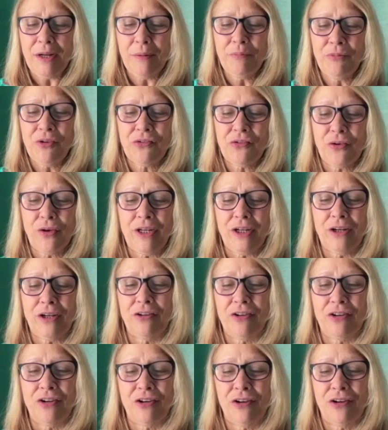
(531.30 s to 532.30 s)
I'm just
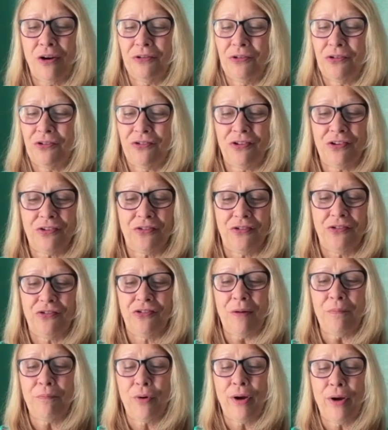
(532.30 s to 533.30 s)
going to just
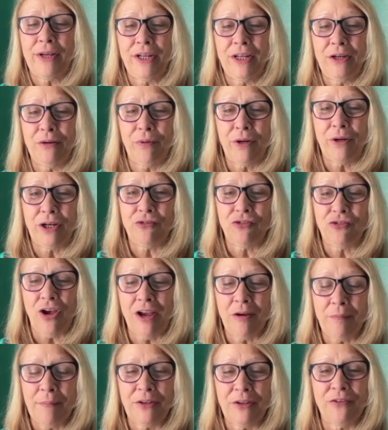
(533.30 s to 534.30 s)
jump right in, and we're going to
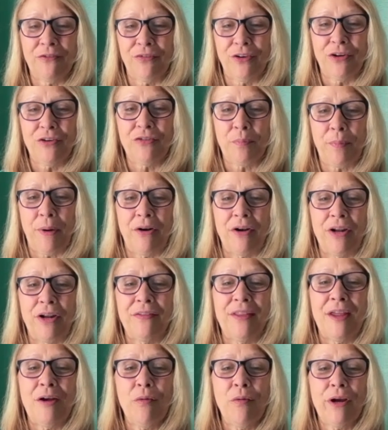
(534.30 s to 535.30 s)
talk about the first part,
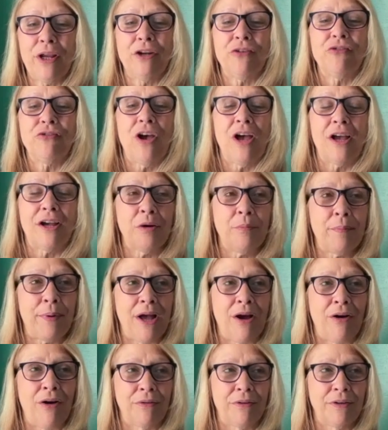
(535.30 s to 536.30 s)
and then we're going to talk
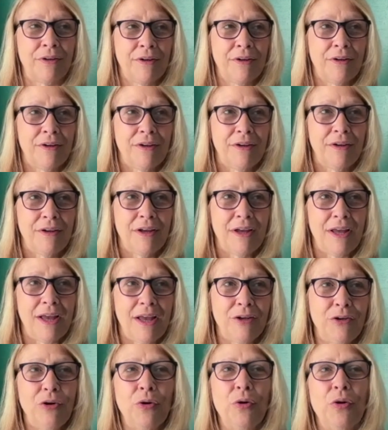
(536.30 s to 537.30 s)
about
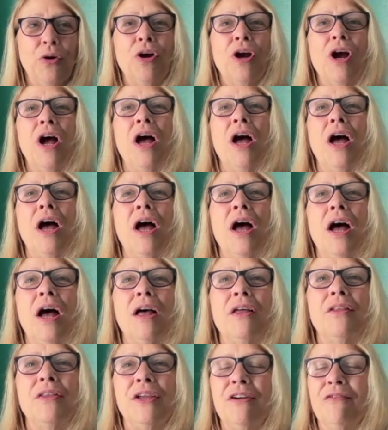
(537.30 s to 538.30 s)
your
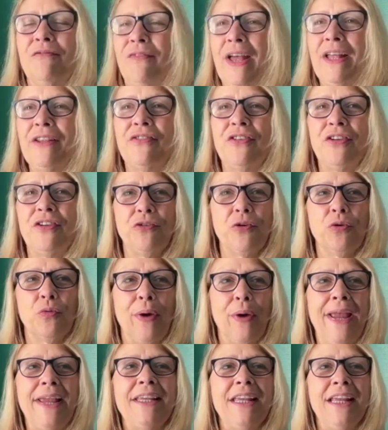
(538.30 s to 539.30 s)
the events in your
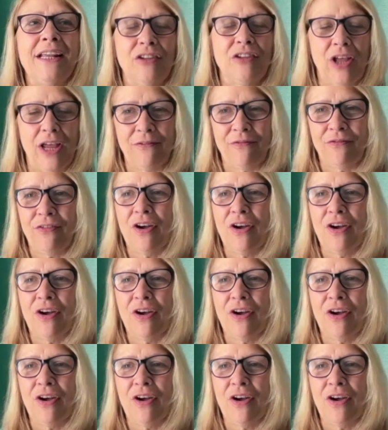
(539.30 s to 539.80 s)
waking life